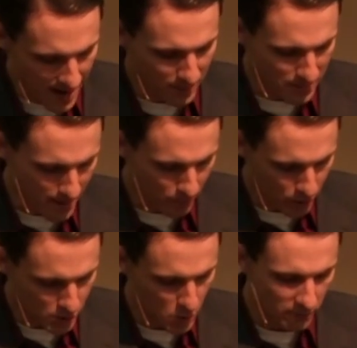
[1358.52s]
the family
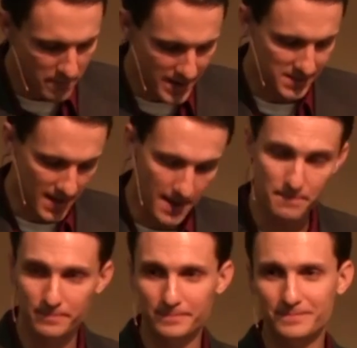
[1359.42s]
members who have messed
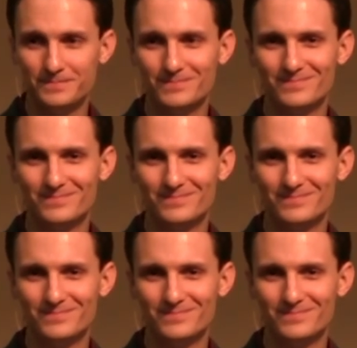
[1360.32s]
up.